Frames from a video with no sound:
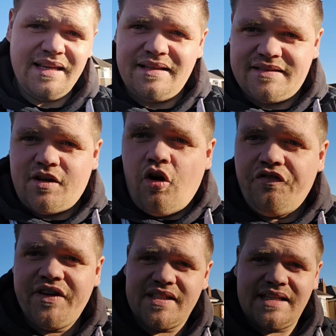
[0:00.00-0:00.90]
It's
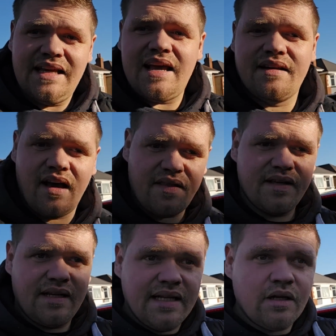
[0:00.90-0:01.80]
obviously
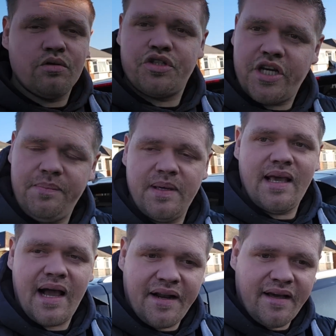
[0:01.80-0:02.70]
another little
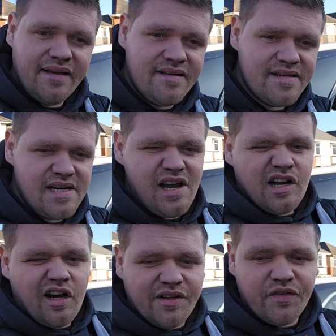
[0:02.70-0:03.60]
cheapie and I
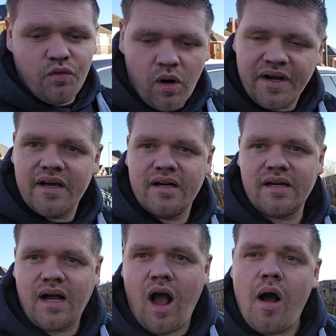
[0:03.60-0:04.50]
kind of want to
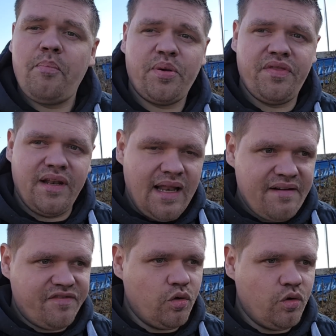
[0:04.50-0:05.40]
up the
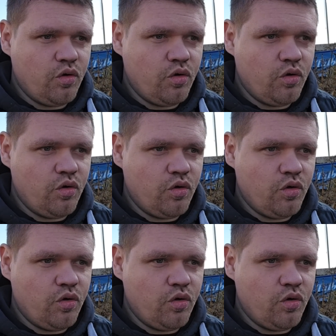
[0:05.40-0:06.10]
level, but